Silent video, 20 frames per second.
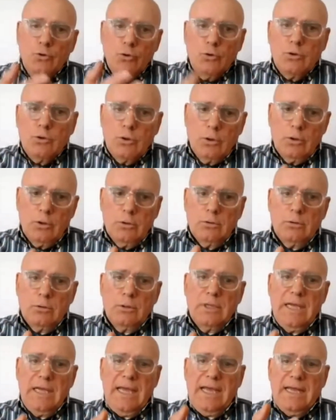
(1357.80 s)
Google
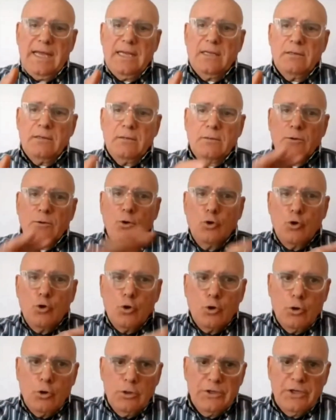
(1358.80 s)
and
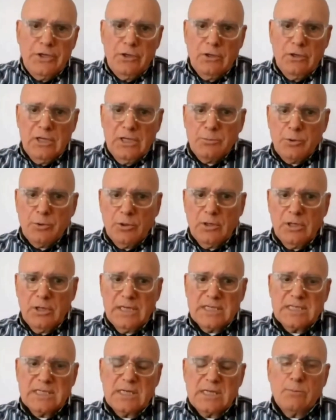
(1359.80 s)
Google
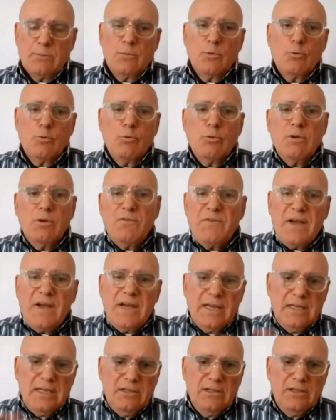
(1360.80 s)
neoliberalism, we'll
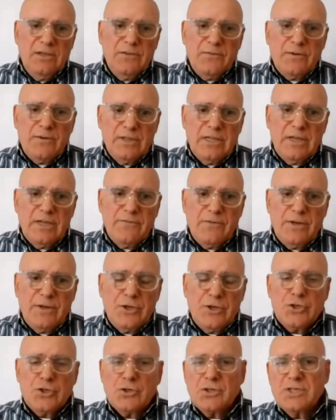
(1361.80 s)
find different
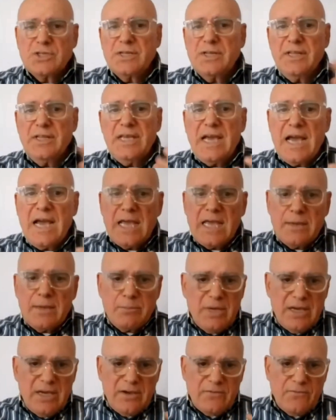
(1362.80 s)
definitions. The
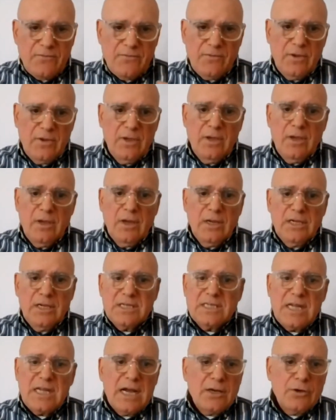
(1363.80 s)
IMF
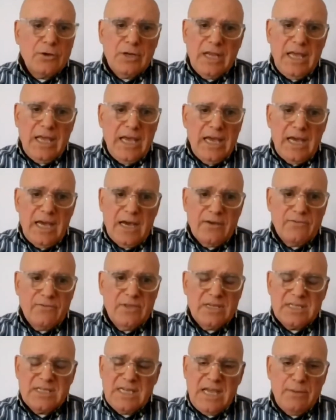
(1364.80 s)
is not going to
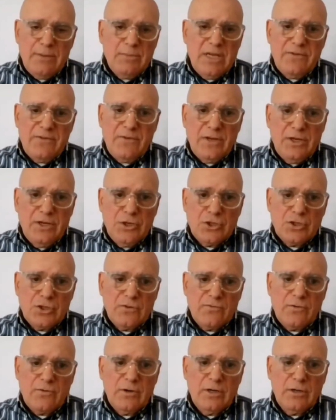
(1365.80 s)
have the same
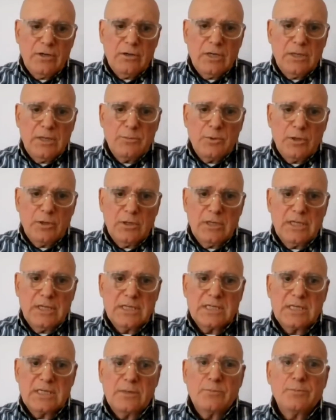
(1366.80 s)
definition for
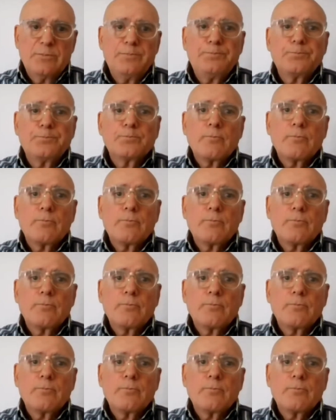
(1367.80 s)
neoliberalism